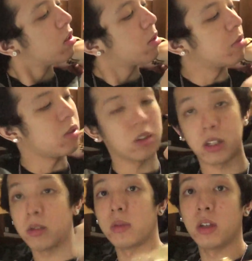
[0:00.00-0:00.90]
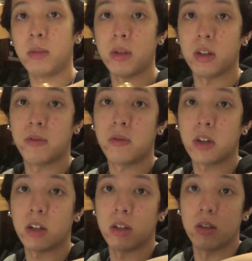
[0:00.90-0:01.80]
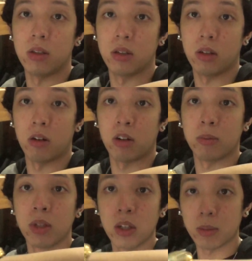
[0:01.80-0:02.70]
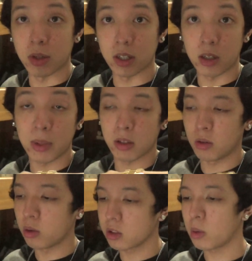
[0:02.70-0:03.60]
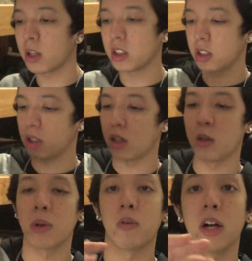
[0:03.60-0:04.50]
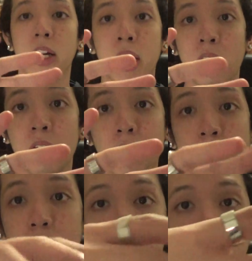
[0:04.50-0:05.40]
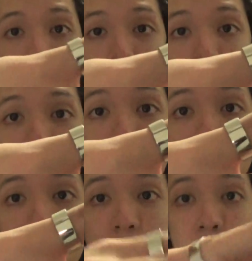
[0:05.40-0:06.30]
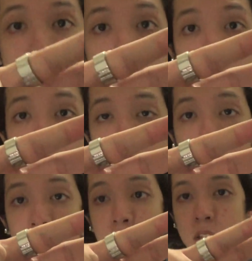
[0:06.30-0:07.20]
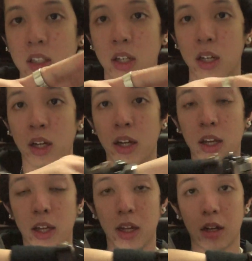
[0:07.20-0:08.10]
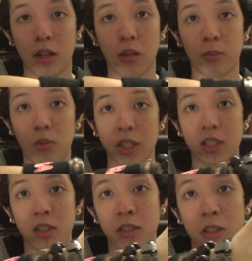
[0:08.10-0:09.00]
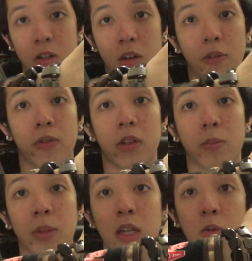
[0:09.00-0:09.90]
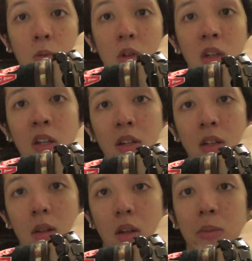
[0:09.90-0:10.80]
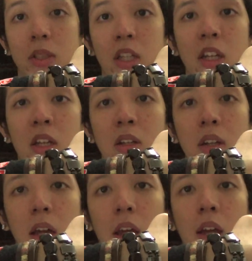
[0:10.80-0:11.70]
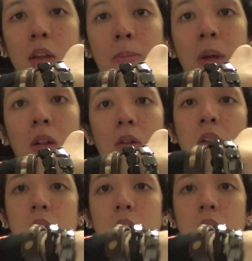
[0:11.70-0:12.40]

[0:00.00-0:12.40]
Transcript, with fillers: It looks like someone cut me in the fucking arm. But I got my Kors watch. My right hand, I got two stainless steel silver rings. The bracelets are Philippine wood, obsidian, and metal.